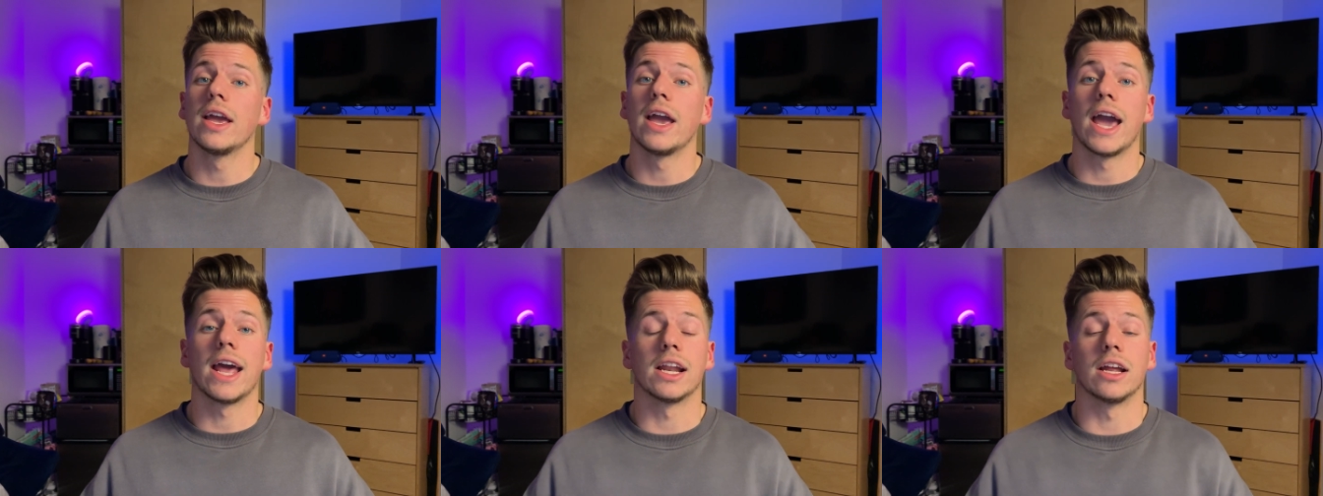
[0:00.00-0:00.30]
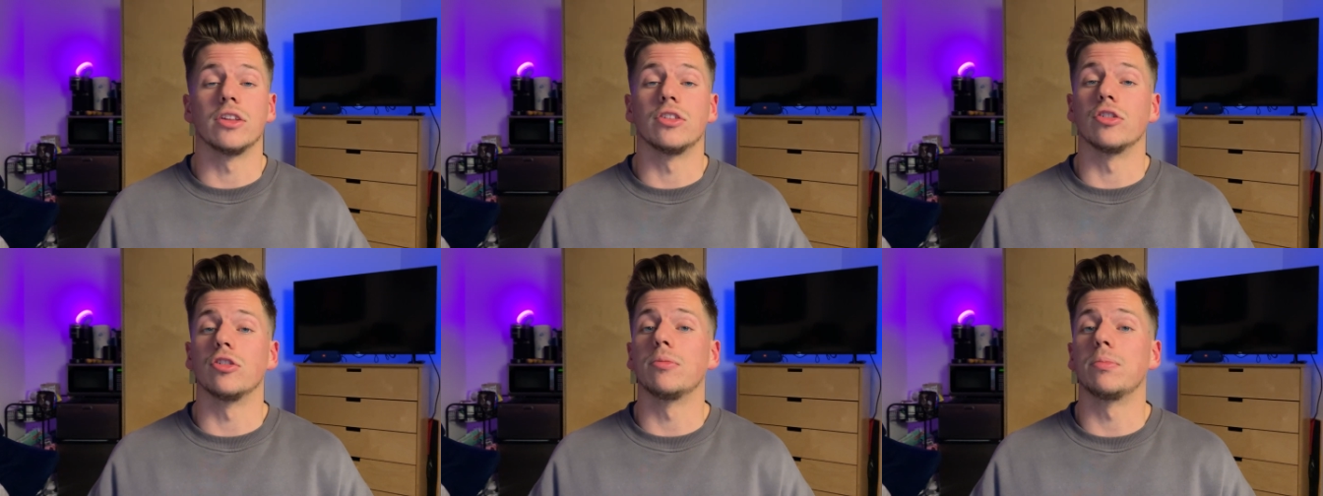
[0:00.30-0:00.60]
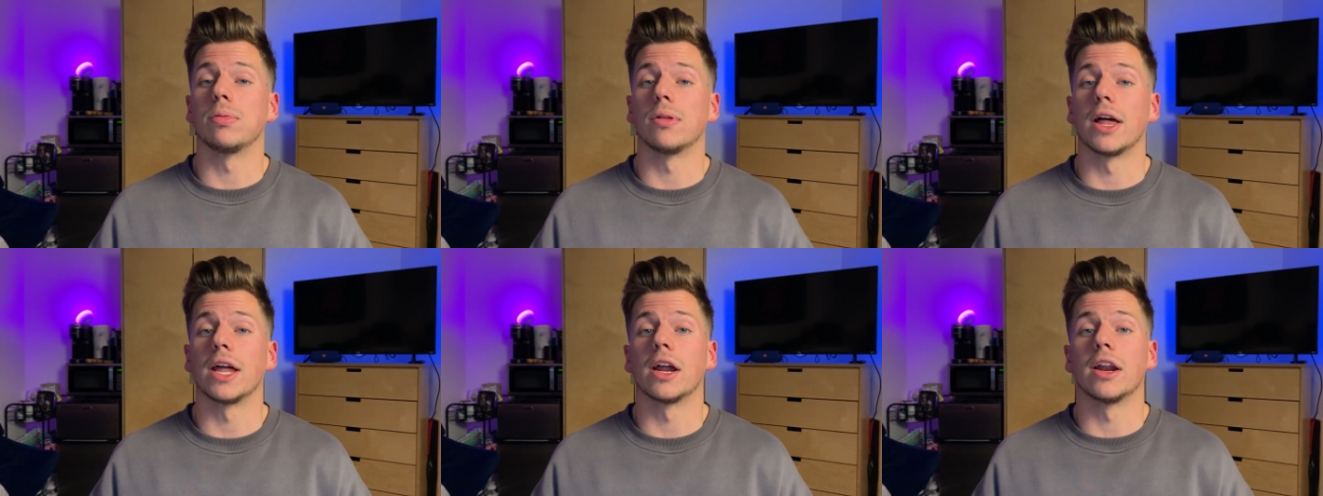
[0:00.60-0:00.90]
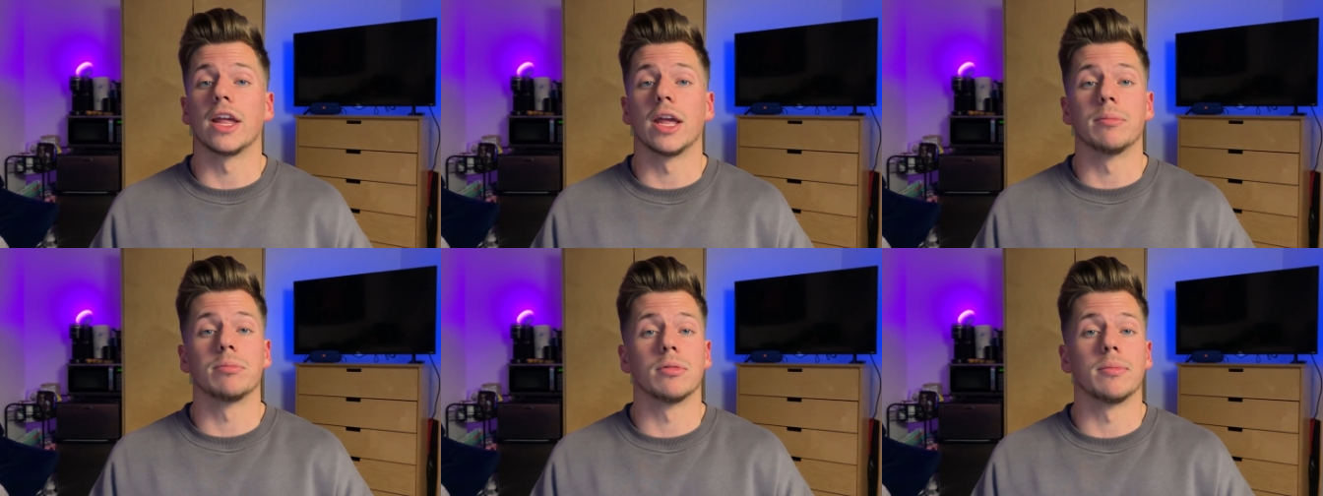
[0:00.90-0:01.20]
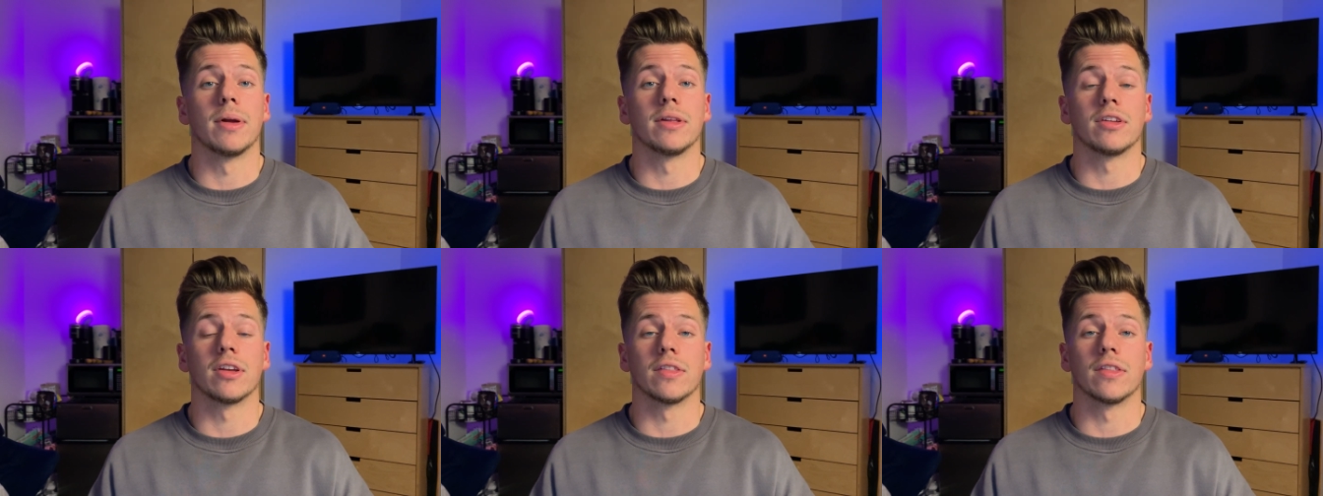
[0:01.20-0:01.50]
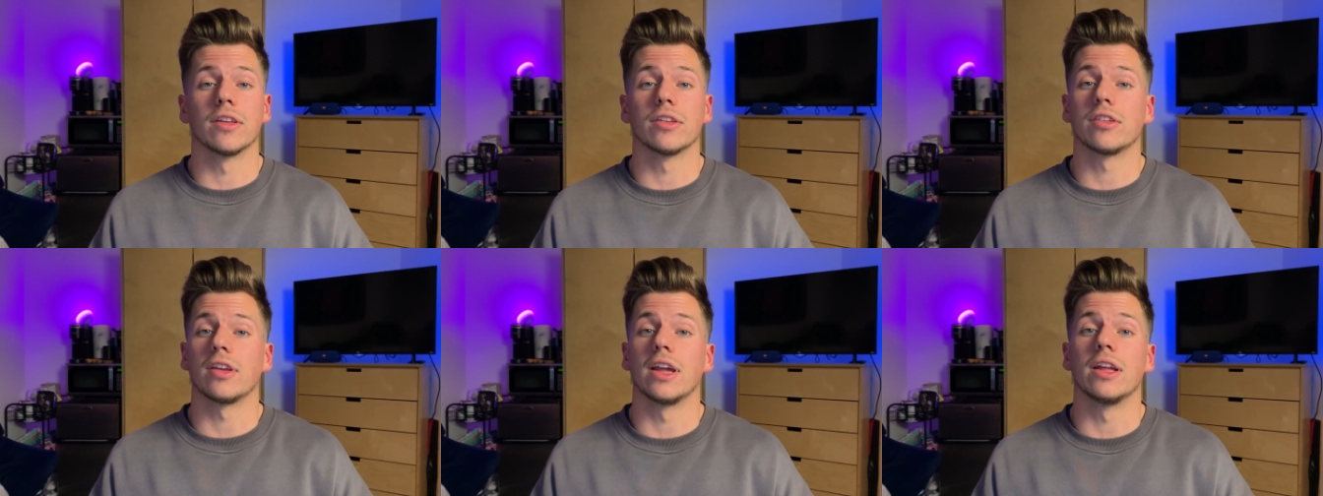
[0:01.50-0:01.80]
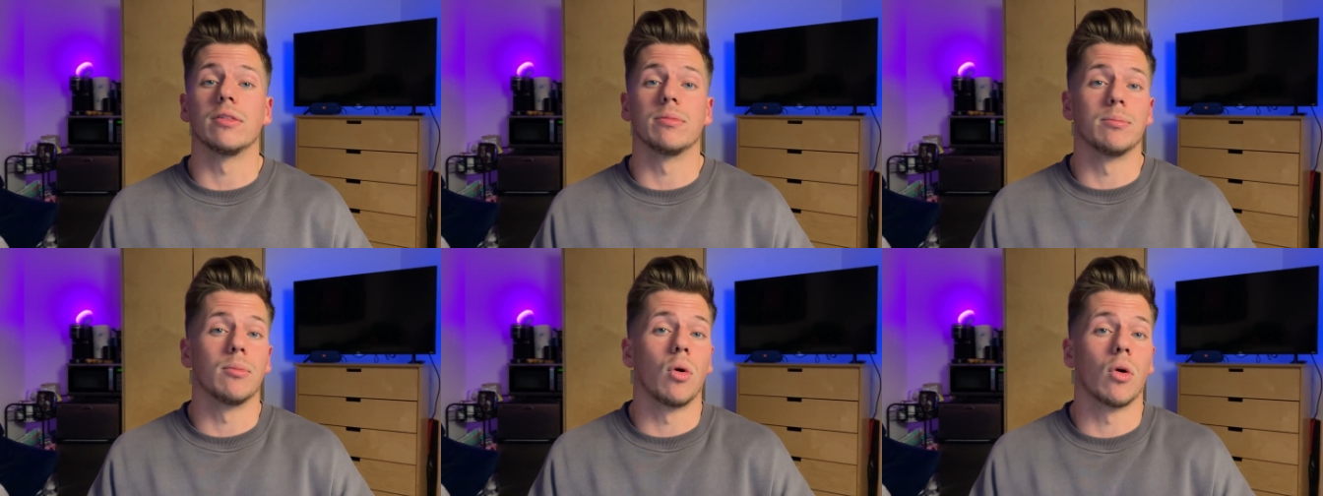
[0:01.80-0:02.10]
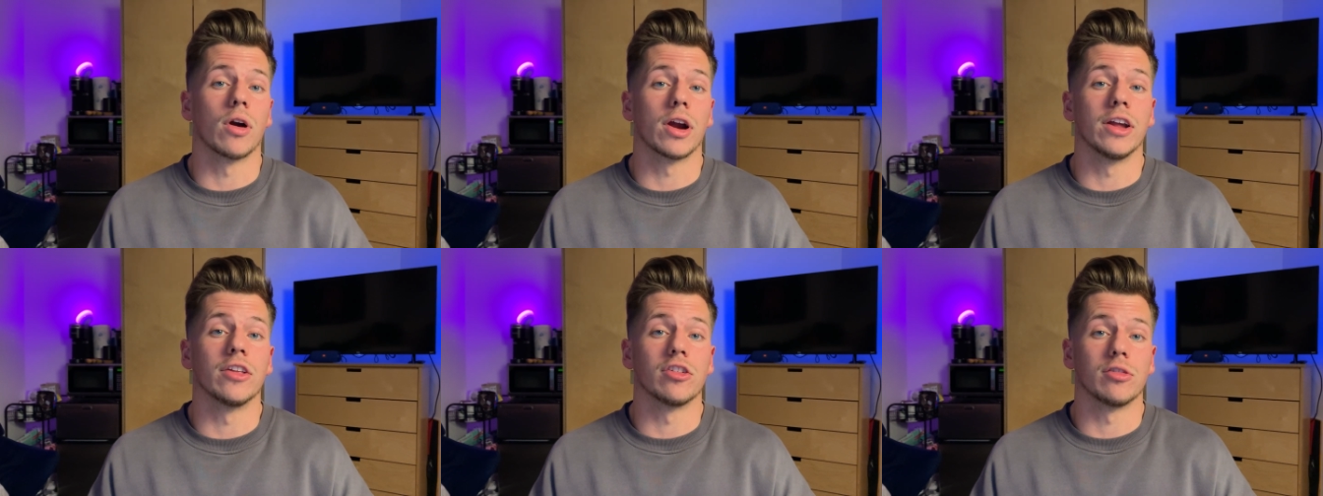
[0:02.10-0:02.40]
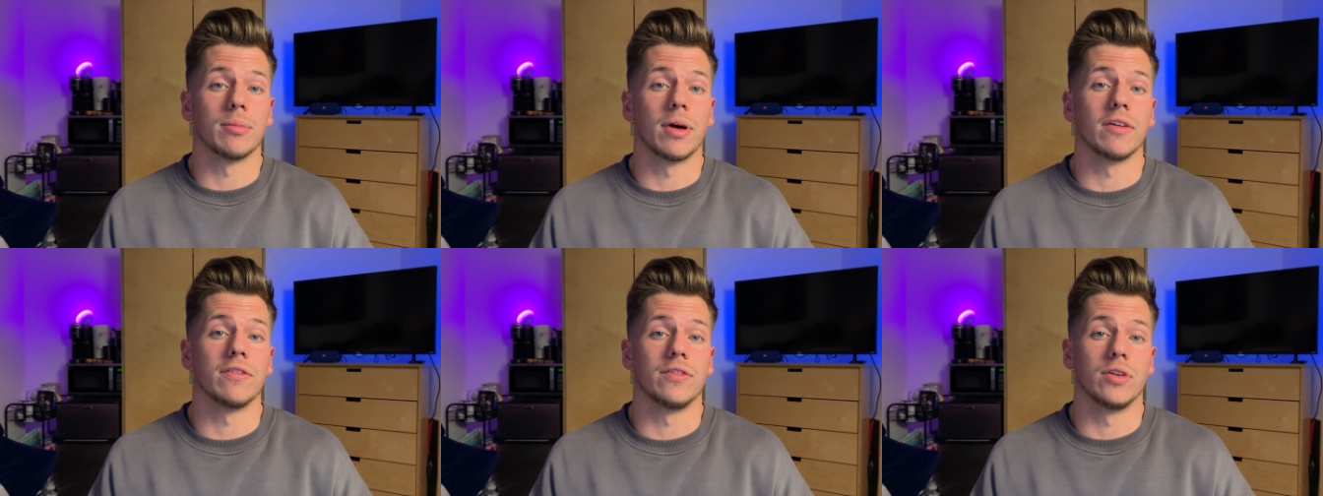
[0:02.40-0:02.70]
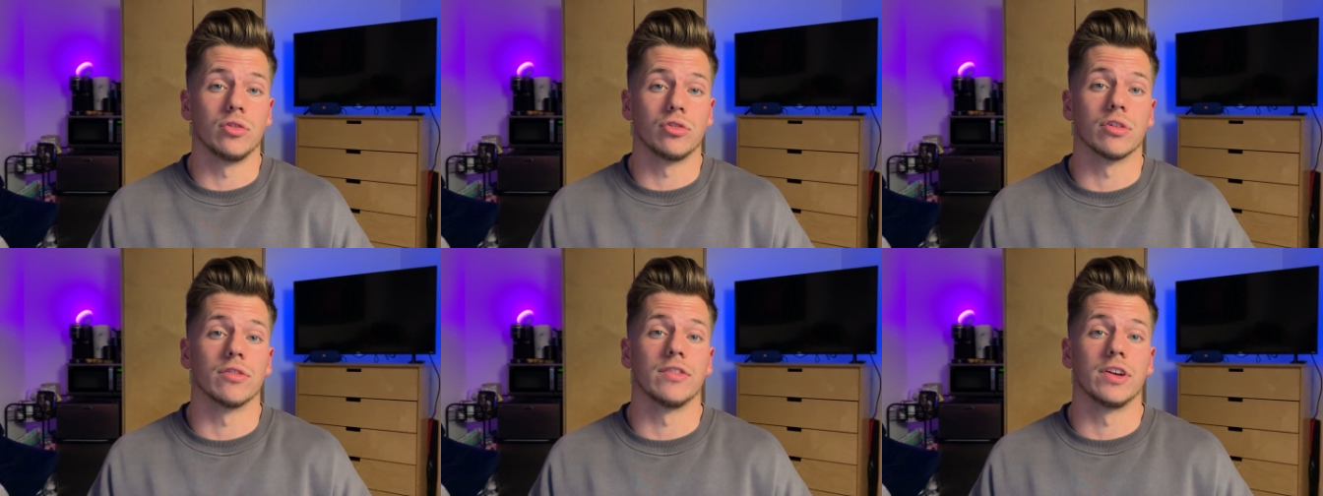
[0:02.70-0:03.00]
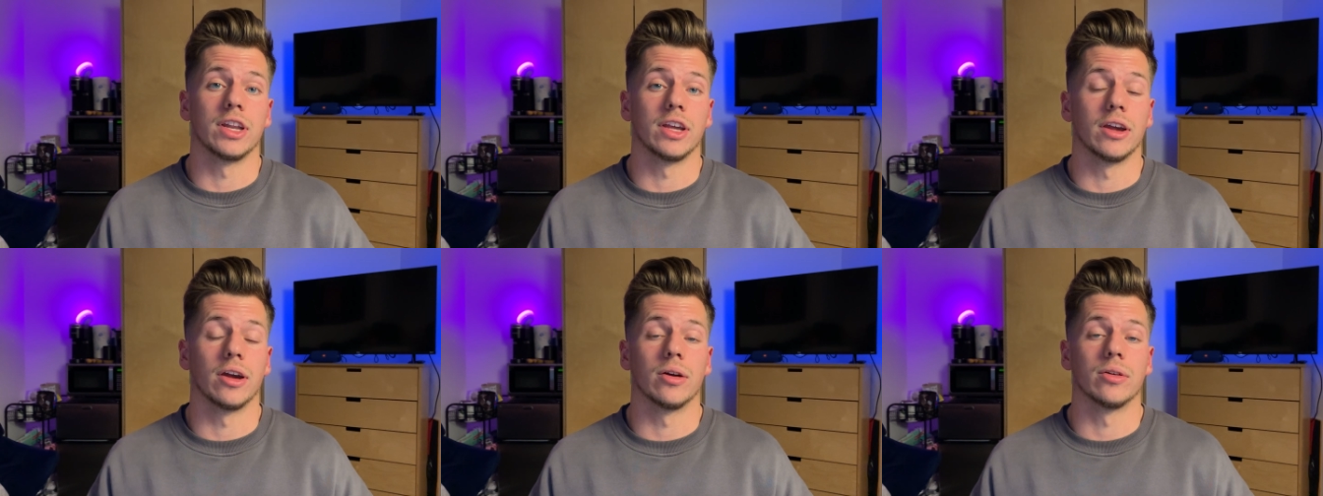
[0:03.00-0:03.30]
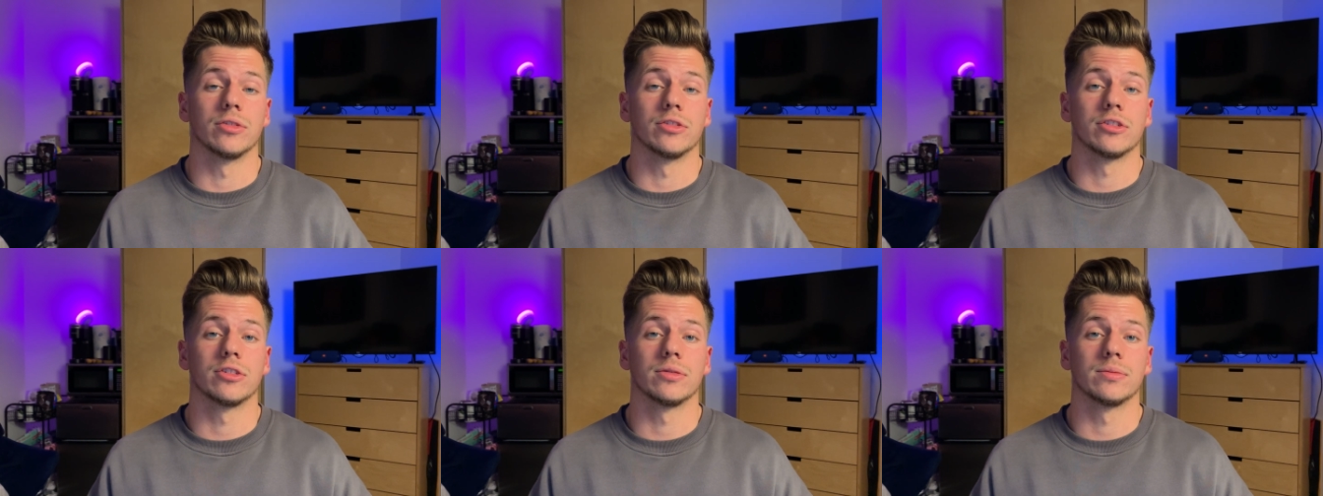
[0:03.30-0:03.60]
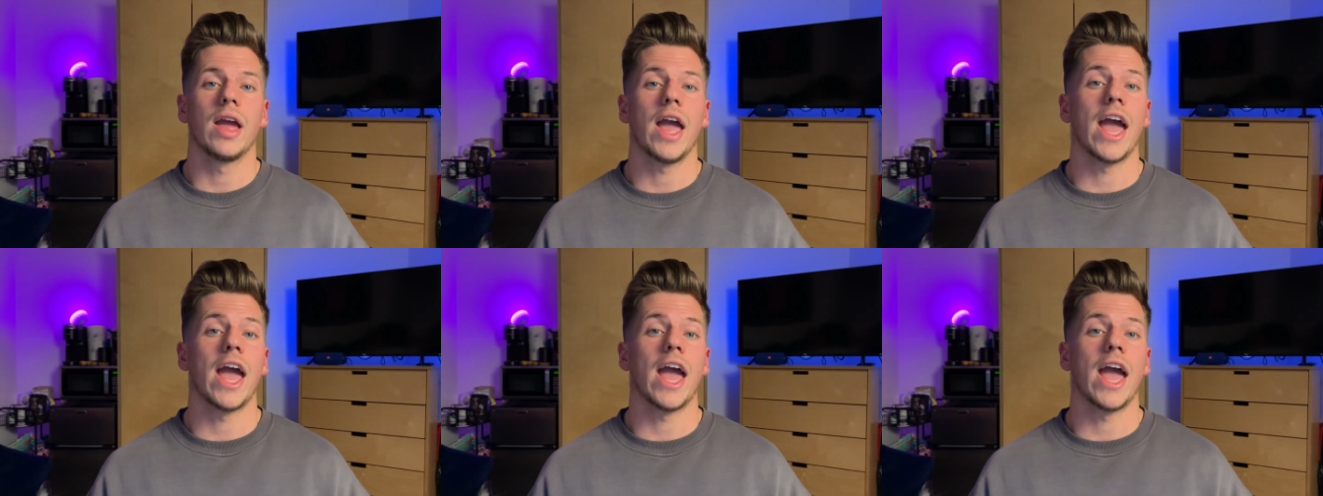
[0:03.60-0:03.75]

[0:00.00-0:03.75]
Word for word: and I do plan on implementing this in more into my future videos.